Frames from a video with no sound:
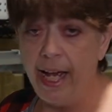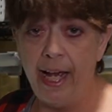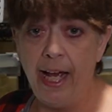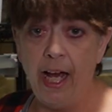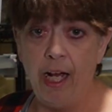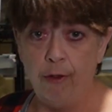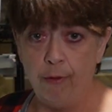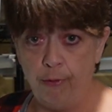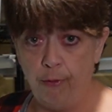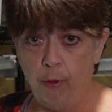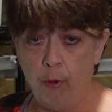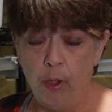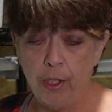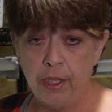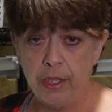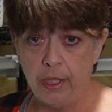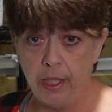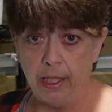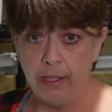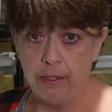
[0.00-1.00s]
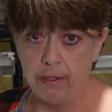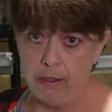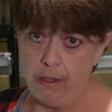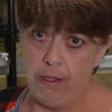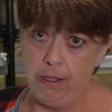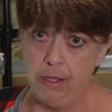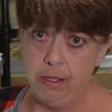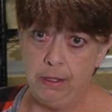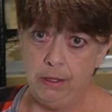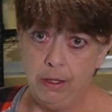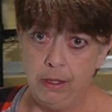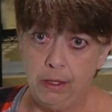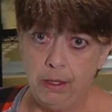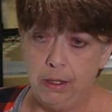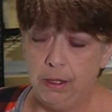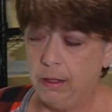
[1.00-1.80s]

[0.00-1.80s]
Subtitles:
I had 4 sets on.